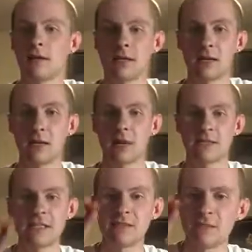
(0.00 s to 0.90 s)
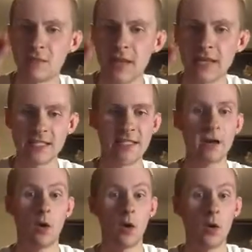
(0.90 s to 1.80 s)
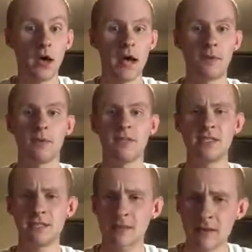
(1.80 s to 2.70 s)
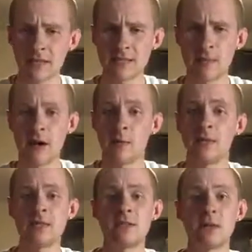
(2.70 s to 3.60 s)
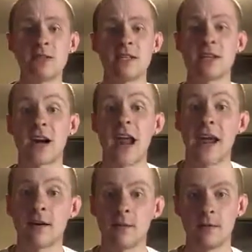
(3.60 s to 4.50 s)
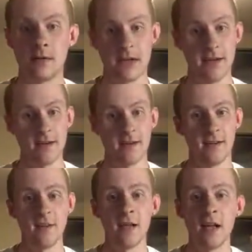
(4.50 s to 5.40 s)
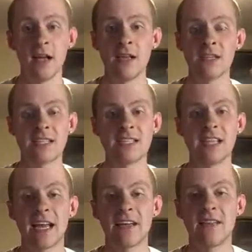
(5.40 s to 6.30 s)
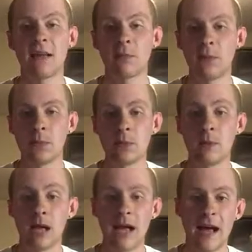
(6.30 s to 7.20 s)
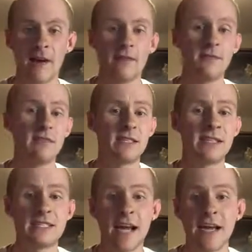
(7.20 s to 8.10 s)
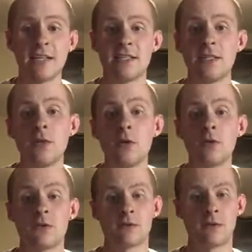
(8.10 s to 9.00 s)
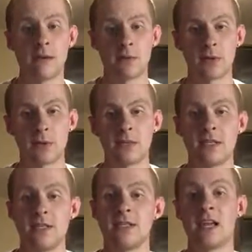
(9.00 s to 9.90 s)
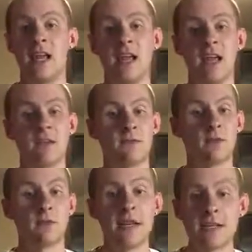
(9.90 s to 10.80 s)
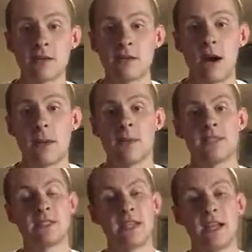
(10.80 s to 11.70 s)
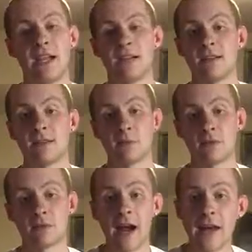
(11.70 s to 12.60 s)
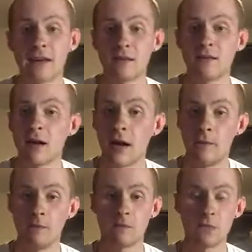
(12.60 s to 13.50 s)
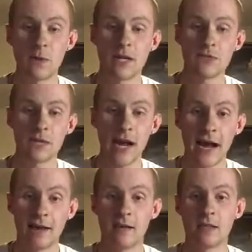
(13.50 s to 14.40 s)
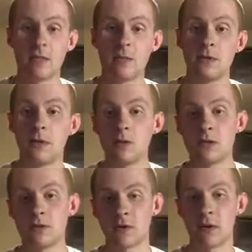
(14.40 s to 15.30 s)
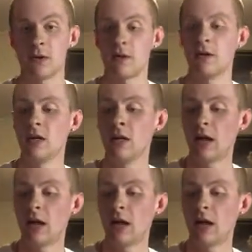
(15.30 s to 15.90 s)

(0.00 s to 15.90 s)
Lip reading: in comparison from this to a whole apple, this is very small, but this represents our arable land. This is land that people have decided to use for farming purposes, for raising crops and providing space for cattle to be used for other